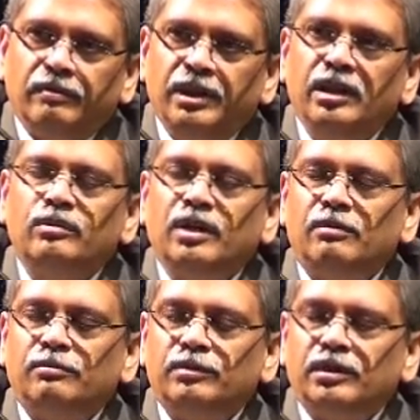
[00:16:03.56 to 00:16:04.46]
We need to
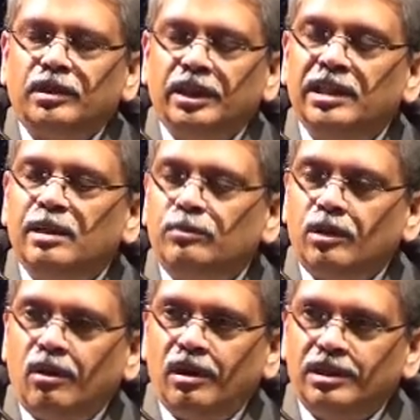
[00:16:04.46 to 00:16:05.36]
have in-depth
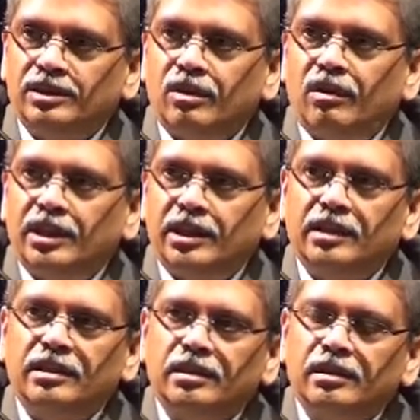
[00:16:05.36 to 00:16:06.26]
knowledge,
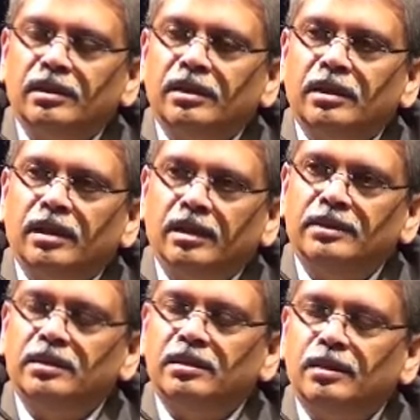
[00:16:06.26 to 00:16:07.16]
content,
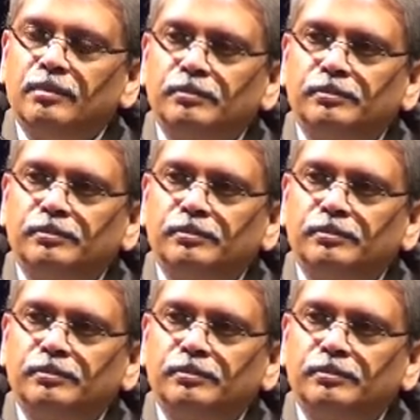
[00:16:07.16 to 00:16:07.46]
etc.